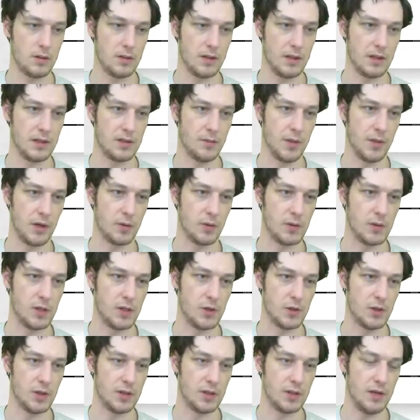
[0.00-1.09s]
Get some
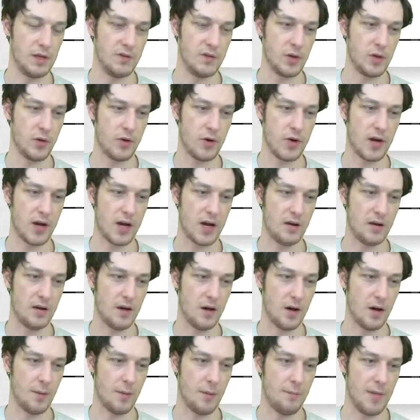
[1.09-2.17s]
Inquisitions. Even though they're not
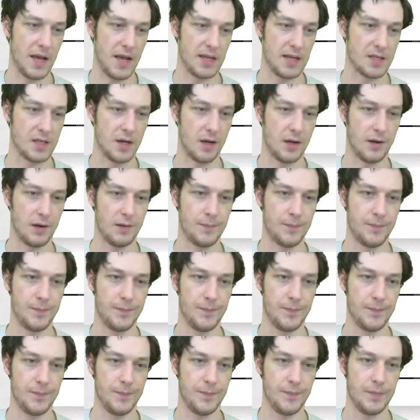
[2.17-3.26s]
amazing,
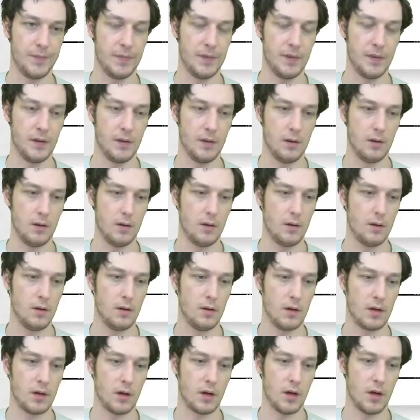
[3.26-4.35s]

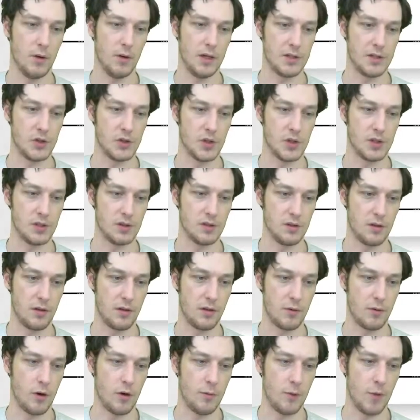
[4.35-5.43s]
you can always just
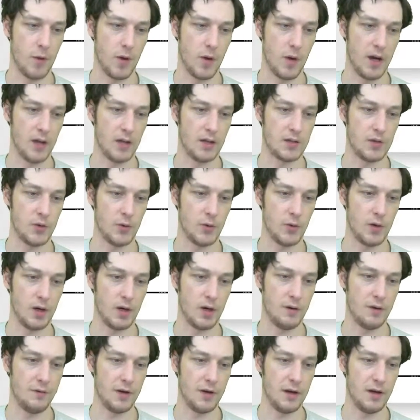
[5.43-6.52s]
throw them away to
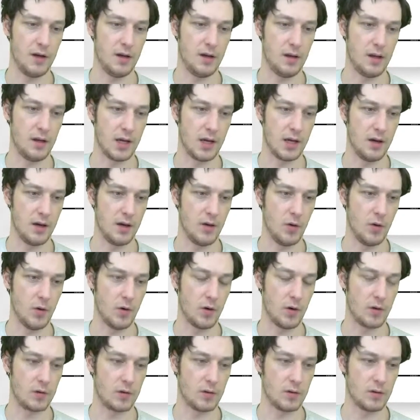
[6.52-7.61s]
a Vendilion
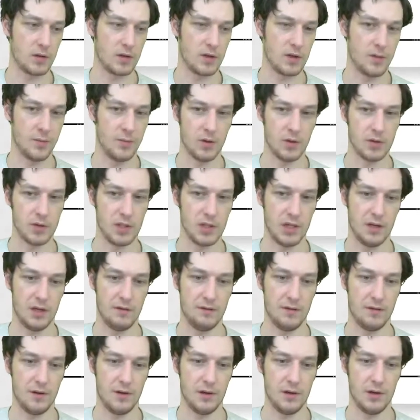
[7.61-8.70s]
or
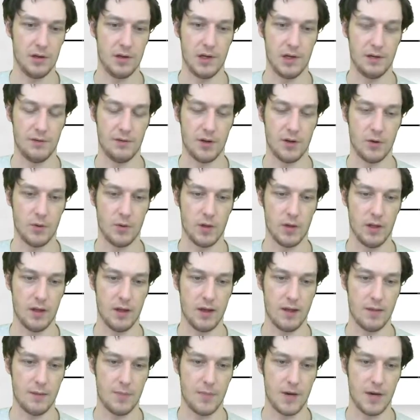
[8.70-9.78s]
Compulsive if they're really
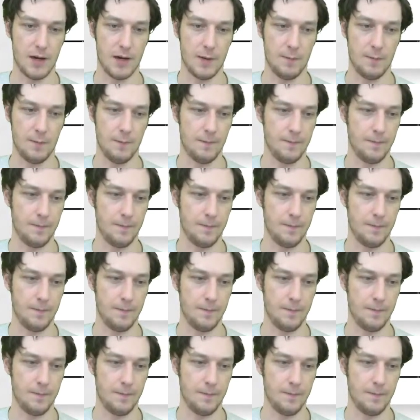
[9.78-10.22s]
that bad.